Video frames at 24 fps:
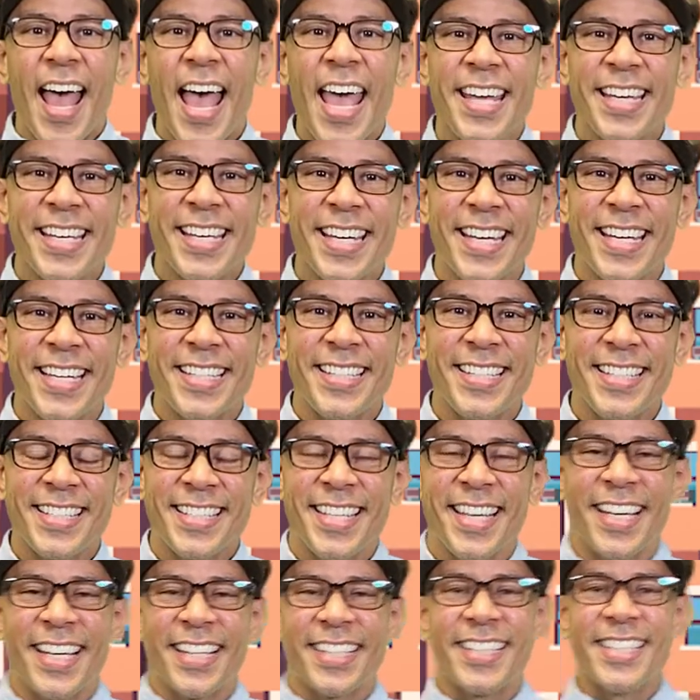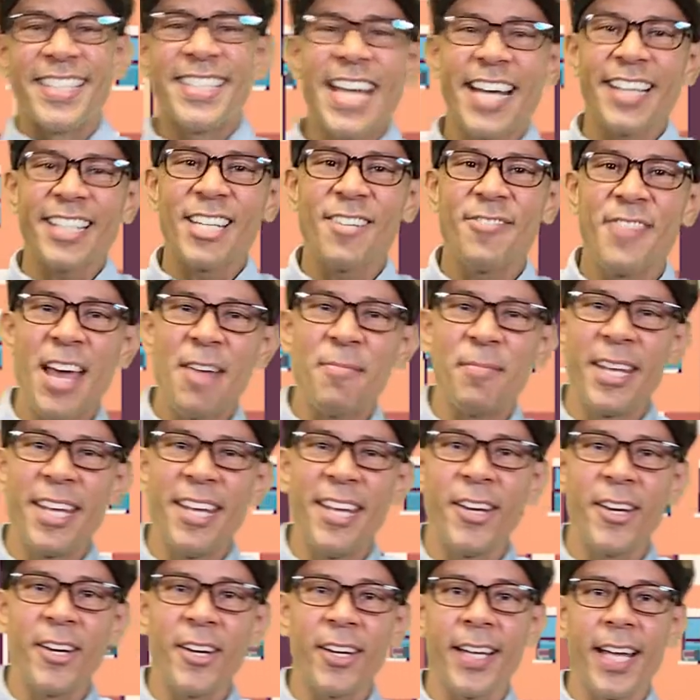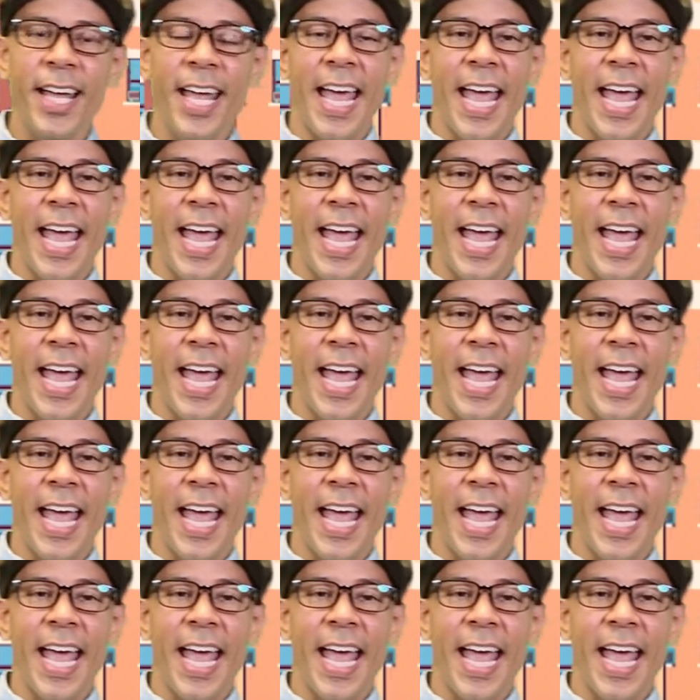Hey kids, Detective M here,